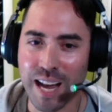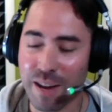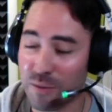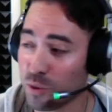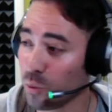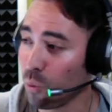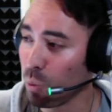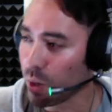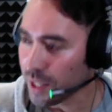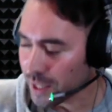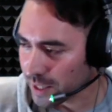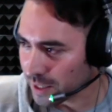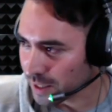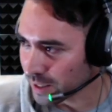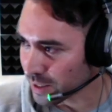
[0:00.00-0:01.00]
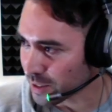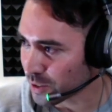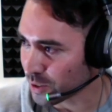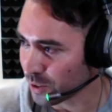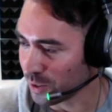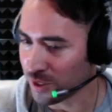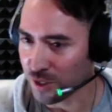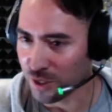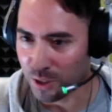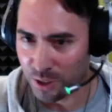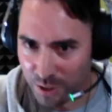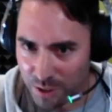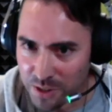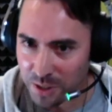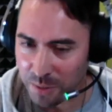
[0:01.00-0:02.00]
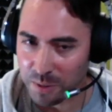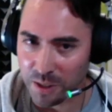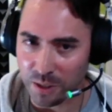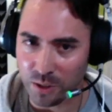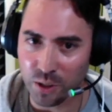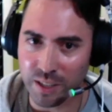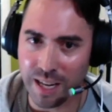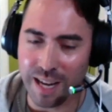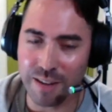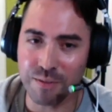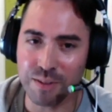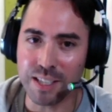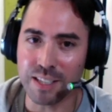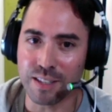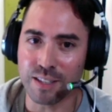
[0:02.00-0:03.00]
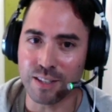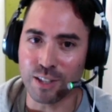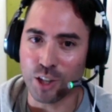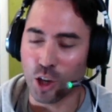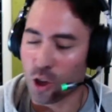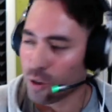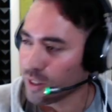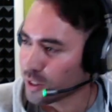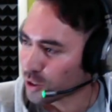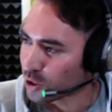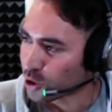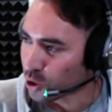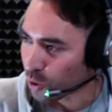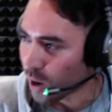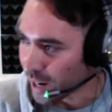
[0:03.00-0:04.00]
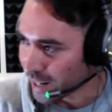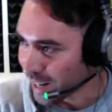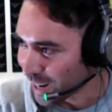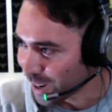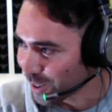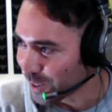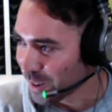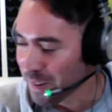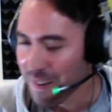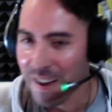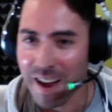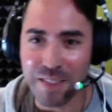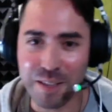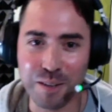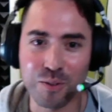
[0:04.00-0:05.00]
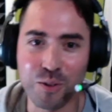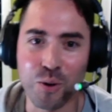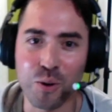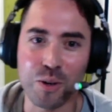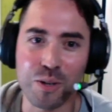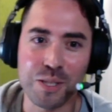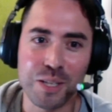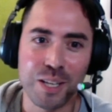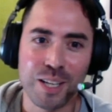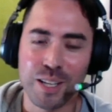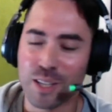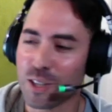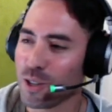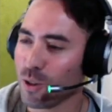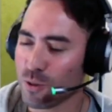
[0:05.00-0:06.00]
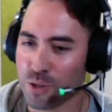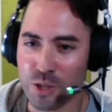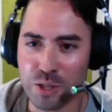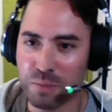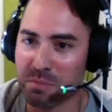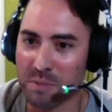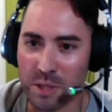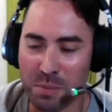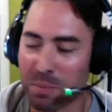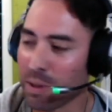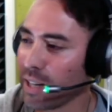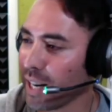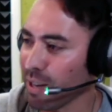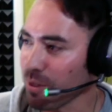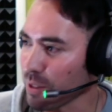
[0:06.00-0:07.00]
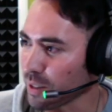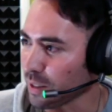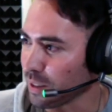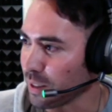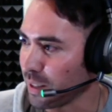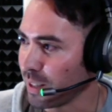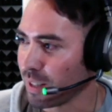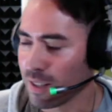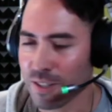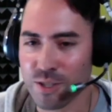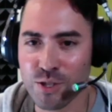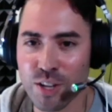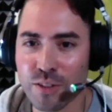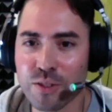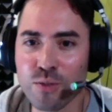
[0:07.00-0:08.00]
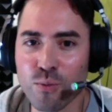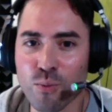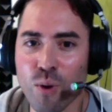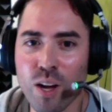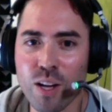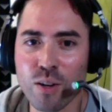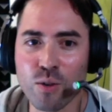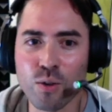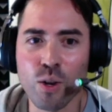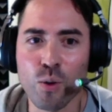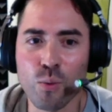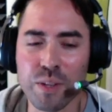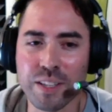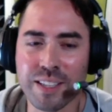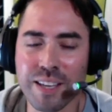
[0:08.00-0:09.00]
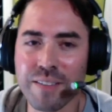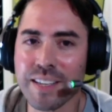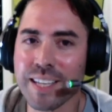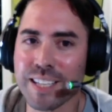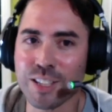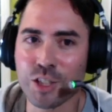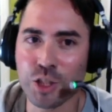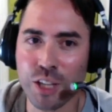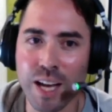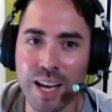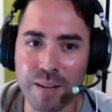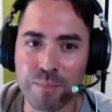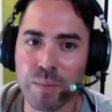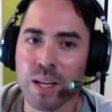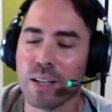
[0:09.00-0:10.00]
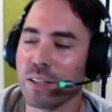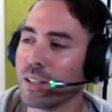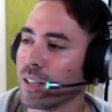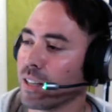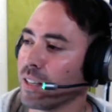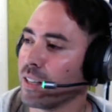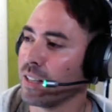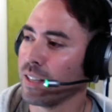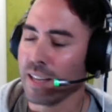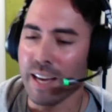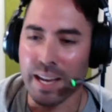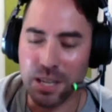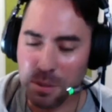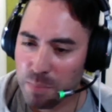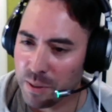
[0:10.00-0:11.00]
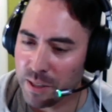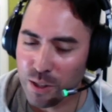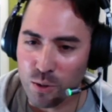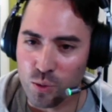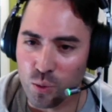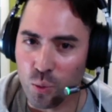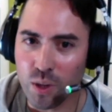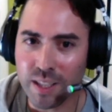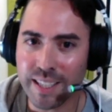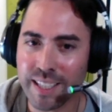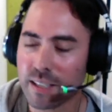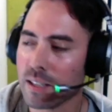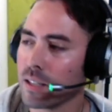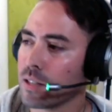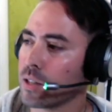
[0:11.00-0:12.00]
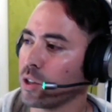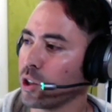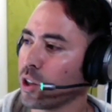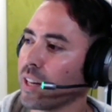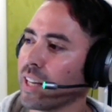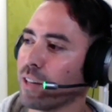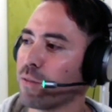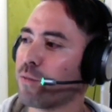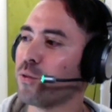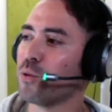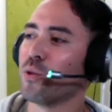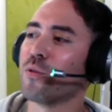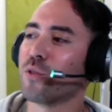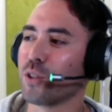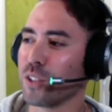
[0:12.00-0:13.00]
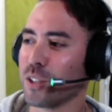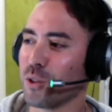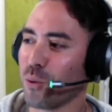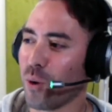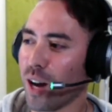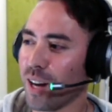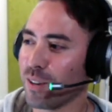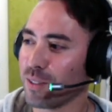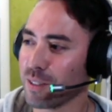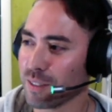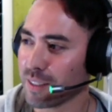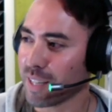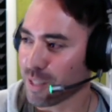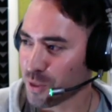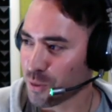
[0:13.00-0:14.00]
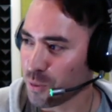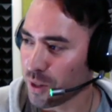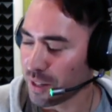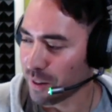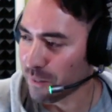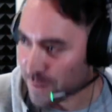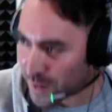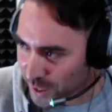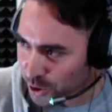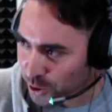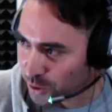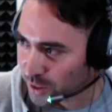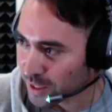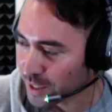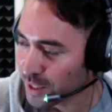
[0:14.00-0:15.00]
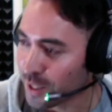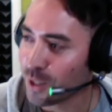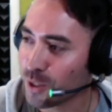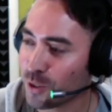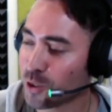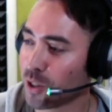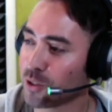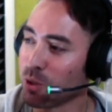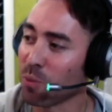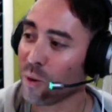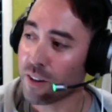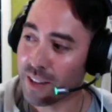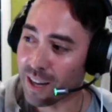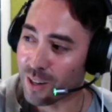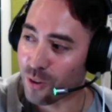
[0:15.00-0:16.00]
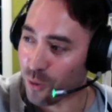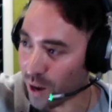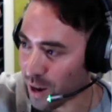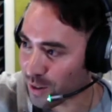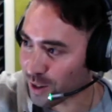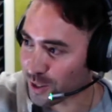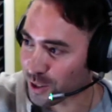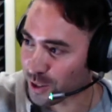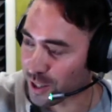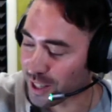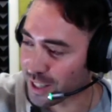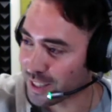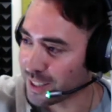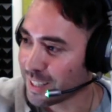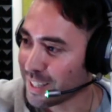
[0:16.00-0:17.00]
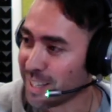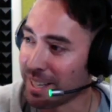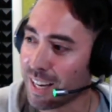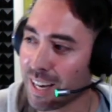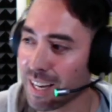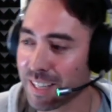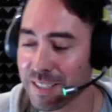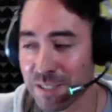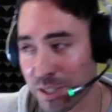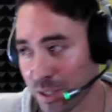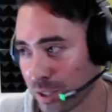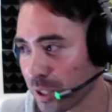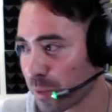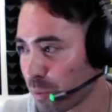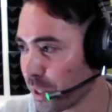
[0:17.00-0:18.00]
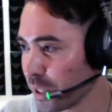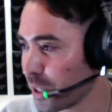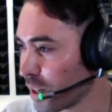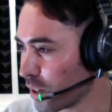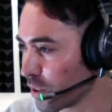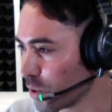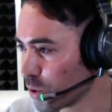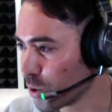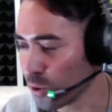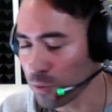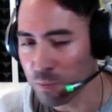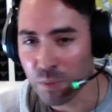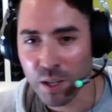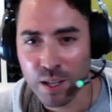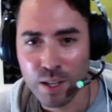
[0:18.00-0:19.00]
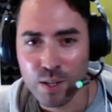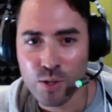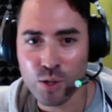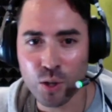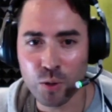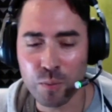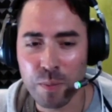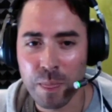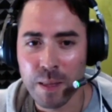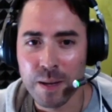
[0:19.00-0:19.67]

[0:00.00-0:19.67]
have the willingness to, to learn something. You can have the, the, the courage to try it out. And then, of course, you know, just, just put it out there. There's nothing wrong with giving it a shot. Look, anybody who's willing to look like a fool for a little while, guess what? Eventually, you start to wear that crown on your head, and it's going to look pretty good on you too. So